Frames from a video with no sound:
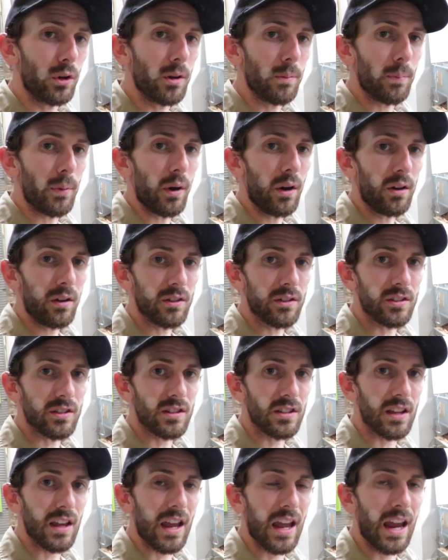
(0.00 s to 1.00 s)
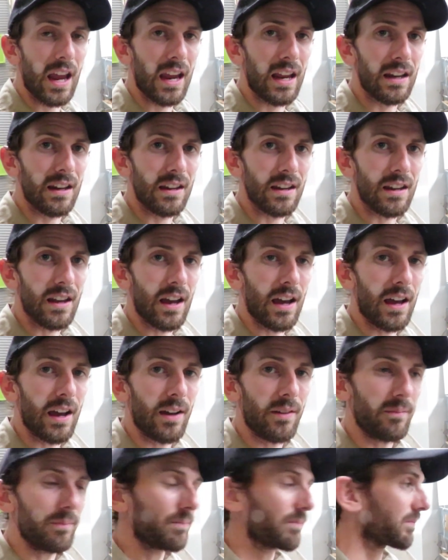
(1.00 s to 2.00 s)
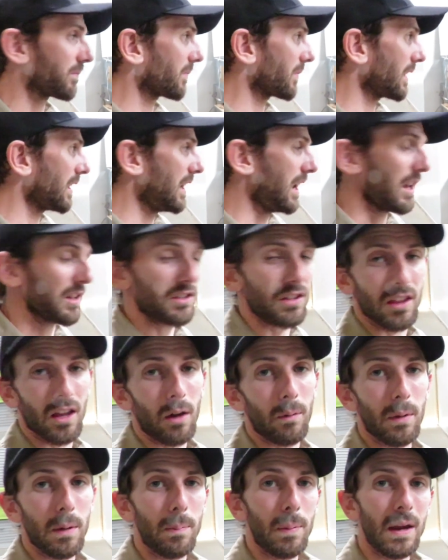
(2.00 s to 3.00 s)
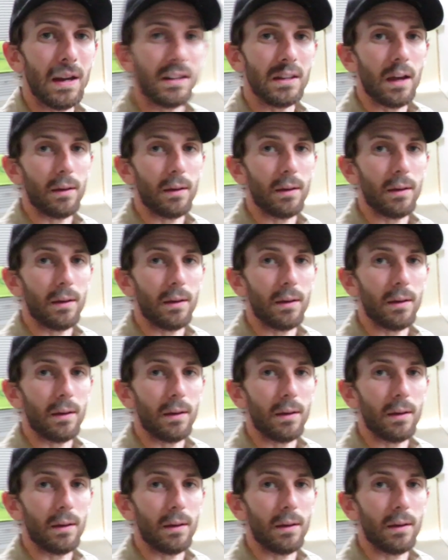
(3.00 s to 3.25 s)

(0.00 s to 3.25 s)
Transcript: box, and yeah, so they'll be picked